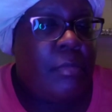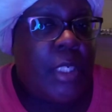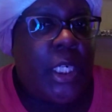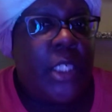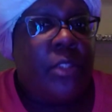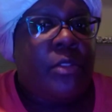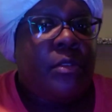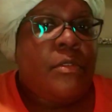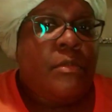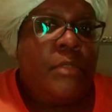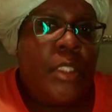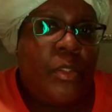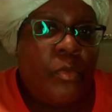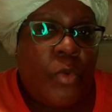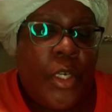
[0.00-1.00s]

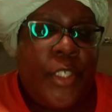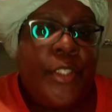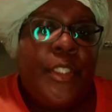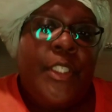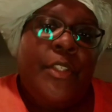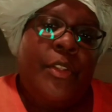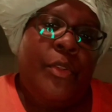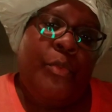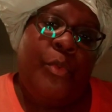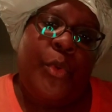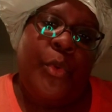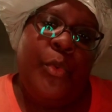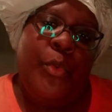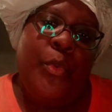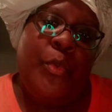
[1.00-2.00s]
and worked it
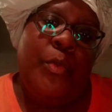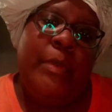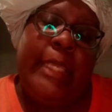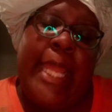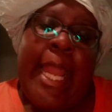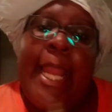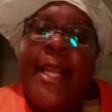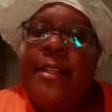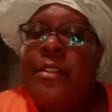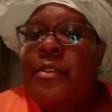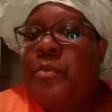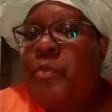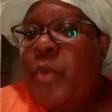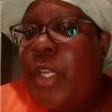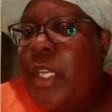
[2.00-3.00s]
through
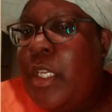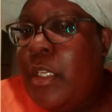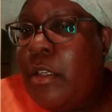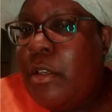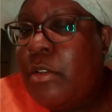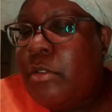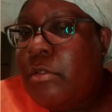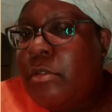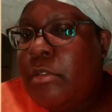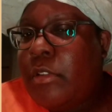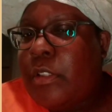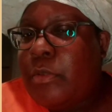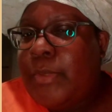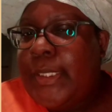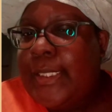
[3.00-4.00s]
last week
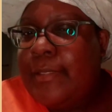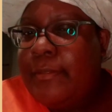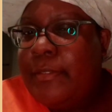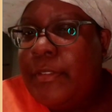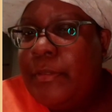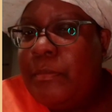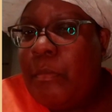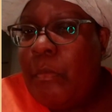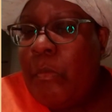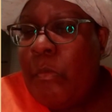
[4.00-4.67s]
or whatever.